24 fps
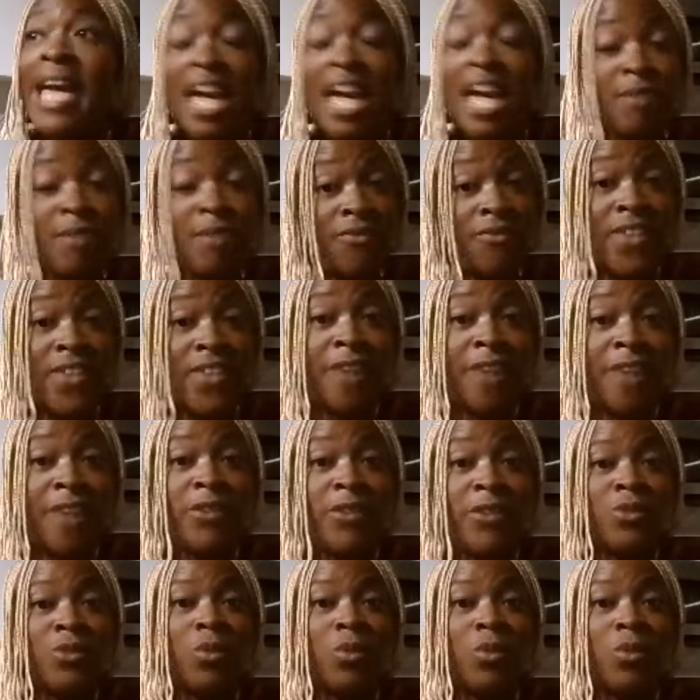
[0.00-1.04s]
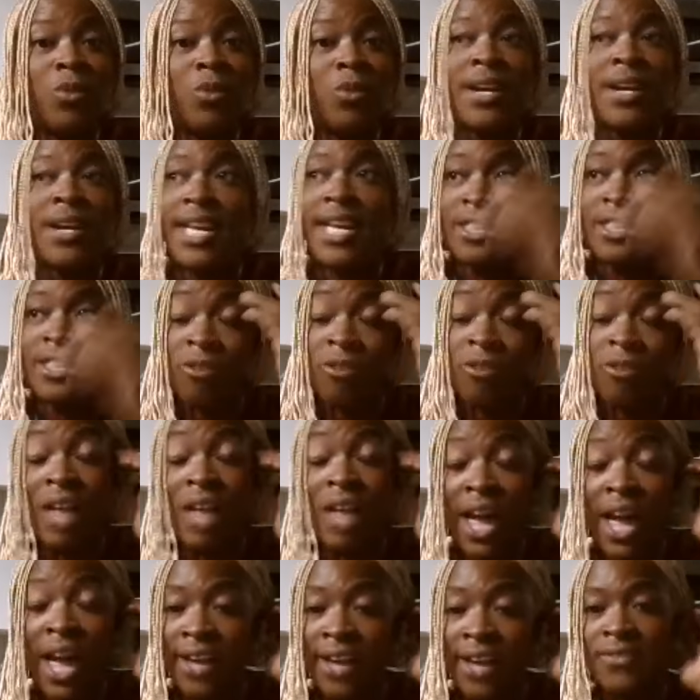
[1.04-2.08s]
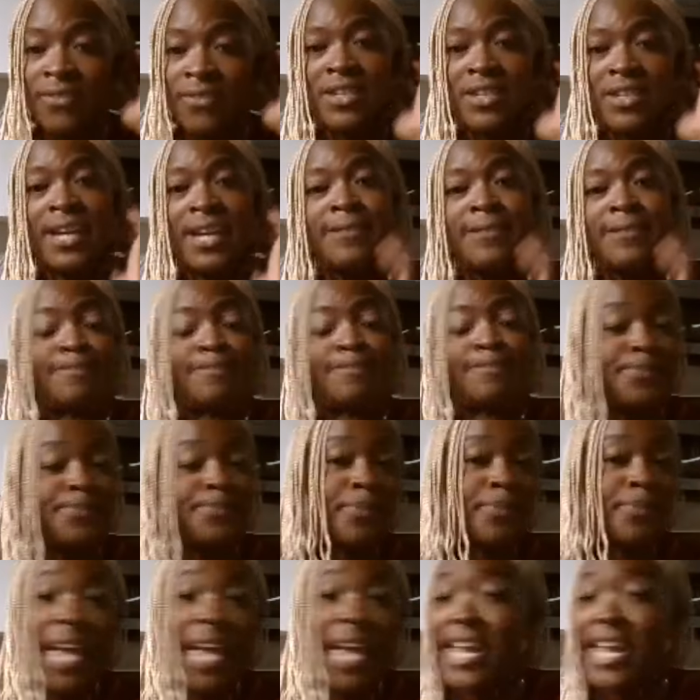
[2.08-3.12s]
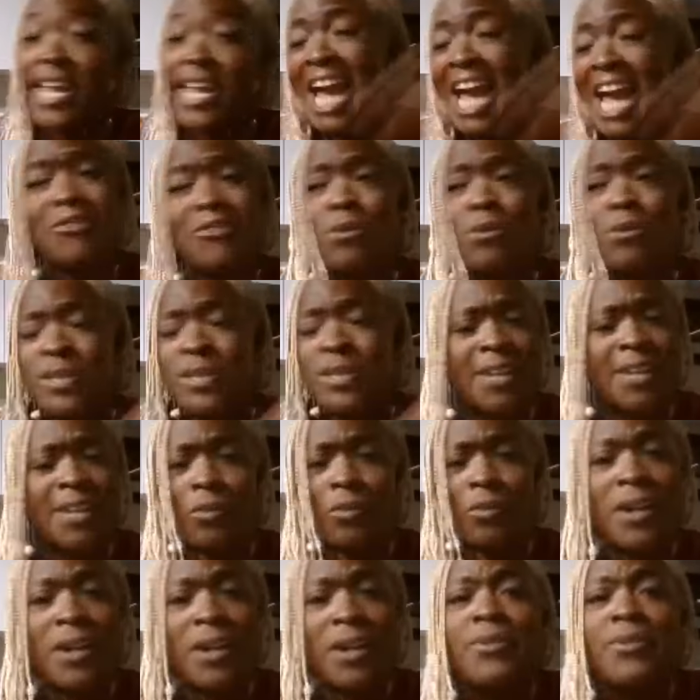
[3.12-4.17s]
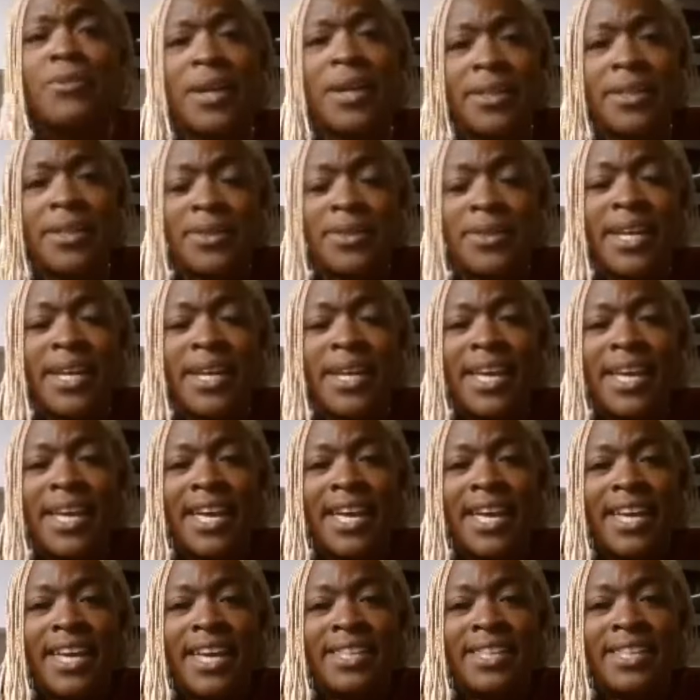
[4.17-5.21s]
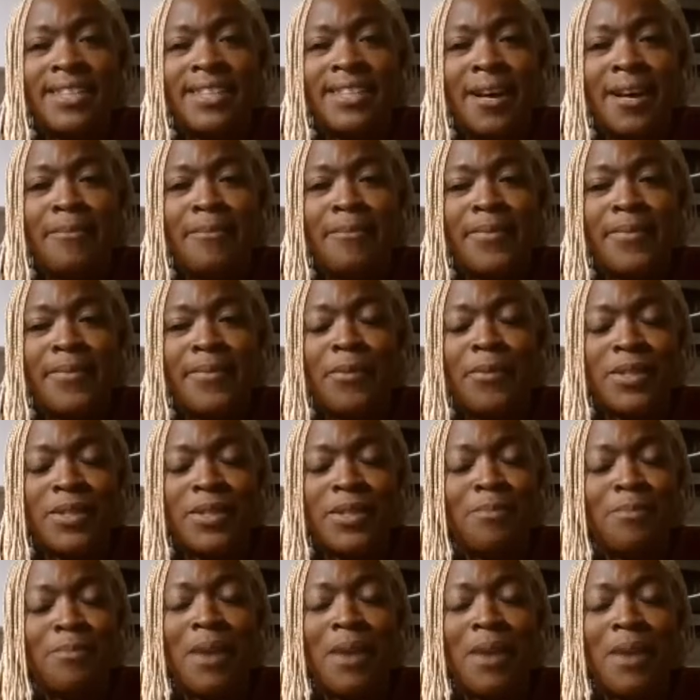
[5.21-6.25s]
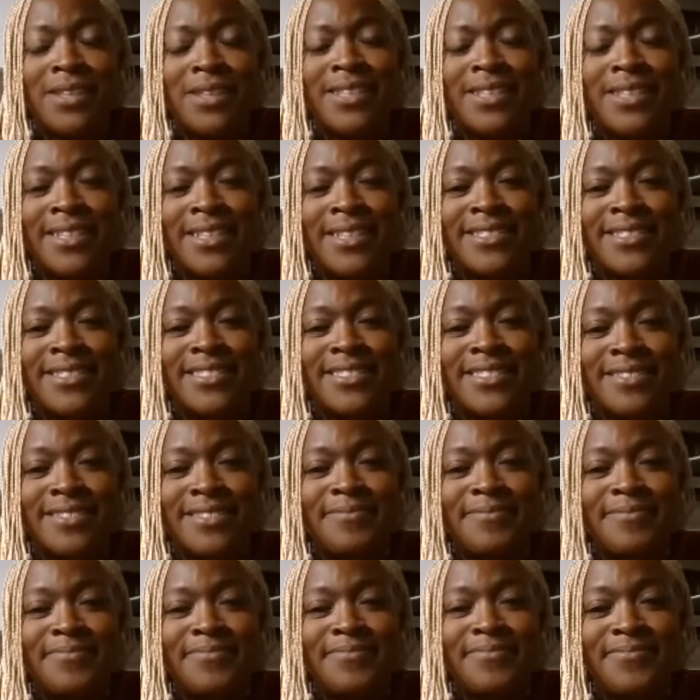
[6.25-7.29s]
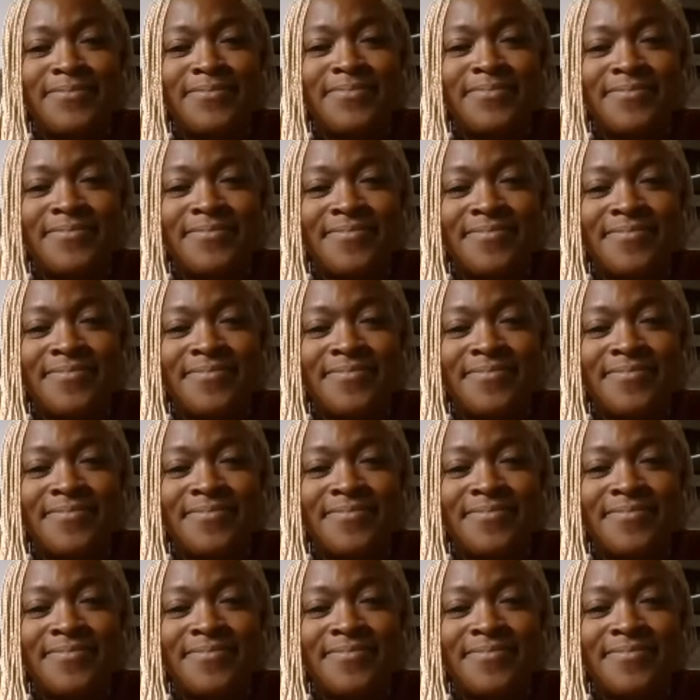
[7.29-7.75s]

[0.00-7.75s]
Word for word: and my family's work and their lives and and everyone that I worked with. It's um, it was a process. So